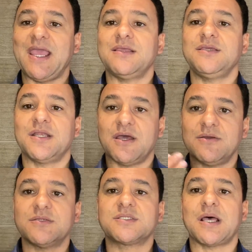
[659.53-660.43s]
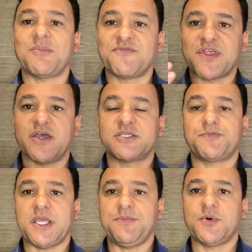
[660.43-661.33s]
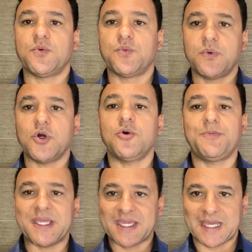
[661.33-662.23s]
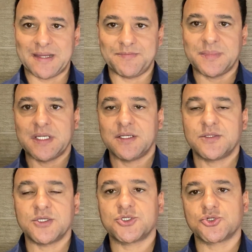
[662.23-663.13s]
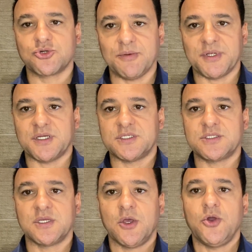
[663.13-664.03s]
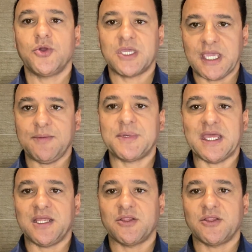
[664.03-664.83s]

you know, some of those people will become distributors who keep getting